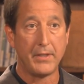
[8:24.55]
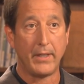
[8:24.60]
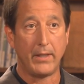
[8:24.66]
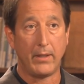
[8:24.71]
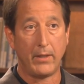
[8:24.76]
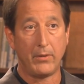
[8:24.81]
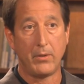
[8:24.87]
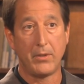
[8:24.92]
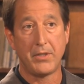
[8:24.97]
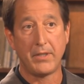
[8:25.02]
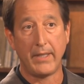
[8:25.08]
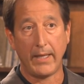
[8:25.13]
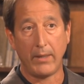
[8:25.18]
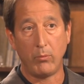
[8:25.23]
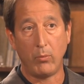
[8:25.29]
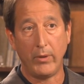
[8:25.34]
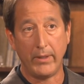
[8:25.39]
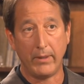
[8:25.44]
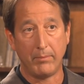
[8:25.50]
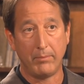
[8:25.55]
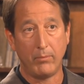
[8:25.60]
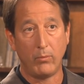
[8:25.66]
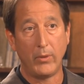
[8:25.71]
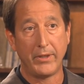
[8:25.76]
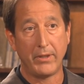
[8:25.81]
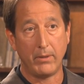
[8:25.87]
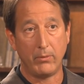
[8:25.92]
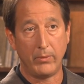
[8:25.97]
and understand
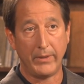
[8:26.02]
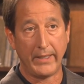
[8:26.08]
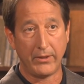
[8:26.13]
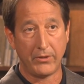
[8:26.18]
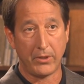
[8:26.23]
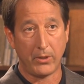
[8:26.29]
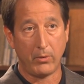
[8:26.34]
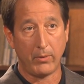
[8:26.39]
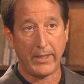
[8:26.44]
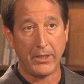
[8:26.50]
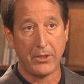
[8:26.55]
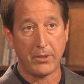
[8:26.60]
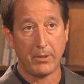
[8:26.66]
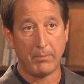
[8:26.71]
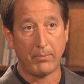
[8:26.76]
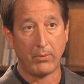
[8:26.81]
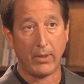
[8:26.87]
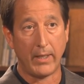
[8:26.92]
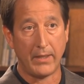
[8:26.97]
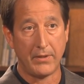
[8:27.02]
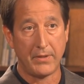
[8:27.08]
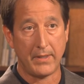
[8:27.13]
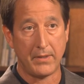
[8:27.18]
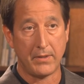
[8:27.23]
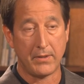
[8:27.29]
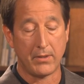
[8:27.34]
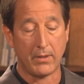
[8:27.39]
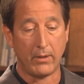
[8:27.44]
what the reintegration
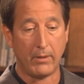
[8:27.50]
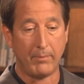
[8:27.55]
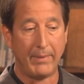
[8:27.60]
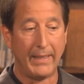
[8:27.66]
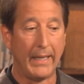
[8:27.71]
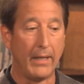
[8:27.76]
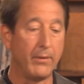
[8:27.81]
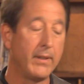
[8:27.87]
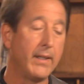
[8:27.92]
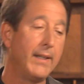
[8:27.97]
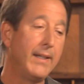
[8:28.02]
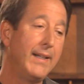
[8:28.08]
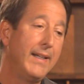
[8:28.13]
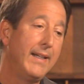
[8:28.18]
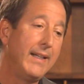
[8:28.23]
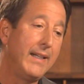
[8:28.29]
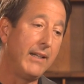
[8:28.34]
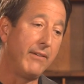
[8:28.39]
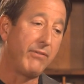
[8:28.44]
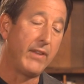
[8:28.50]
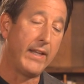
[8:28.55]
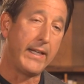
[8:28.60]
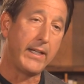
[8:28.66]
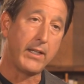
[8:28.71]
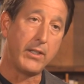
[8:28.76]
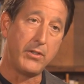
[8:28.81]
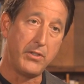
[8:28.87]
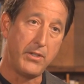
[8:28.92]
process is all about. If they
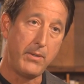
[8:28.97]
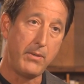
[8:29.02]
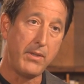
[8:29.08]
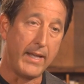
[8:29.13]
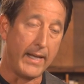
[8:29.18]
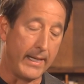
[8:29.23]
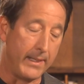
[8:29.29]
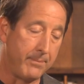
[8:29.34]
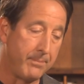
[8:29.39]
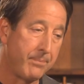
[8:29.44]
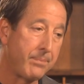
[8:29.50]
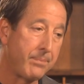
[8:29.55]
can do that,